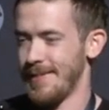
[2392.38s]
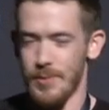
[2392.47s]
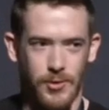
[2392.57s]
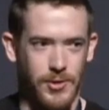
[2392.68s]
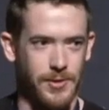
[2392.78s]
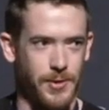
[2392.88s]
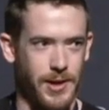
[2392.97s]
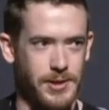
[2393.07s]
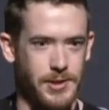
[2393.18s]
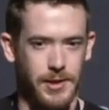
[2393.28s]
we'll see if we
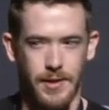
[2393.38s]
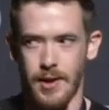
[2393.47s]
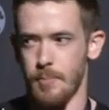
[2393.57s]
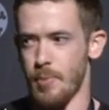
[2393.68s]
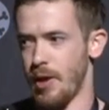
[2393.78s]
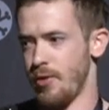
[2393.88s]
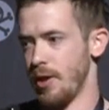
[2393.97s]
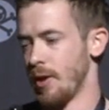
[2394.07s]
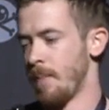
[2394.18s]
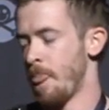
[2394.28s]
can actually get that in. But I think